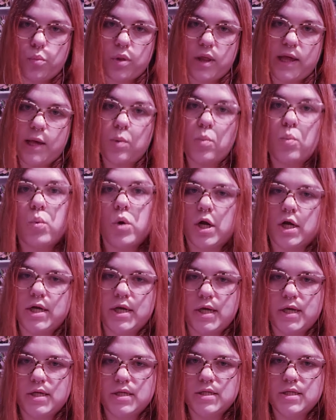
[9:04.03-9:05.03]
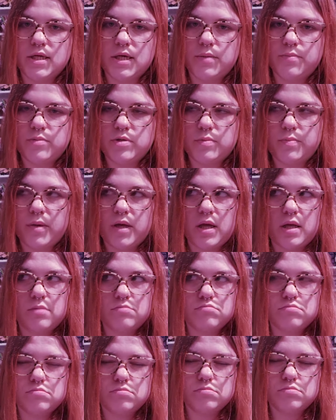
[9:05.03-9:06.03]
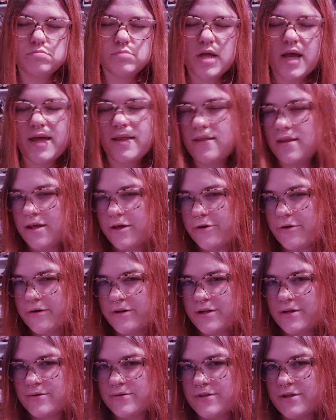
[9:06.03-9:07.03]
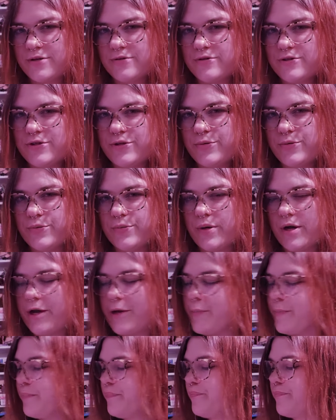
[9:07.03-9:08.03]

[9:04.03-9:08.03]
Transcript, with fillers: like working tips, but I think you could use those too, right?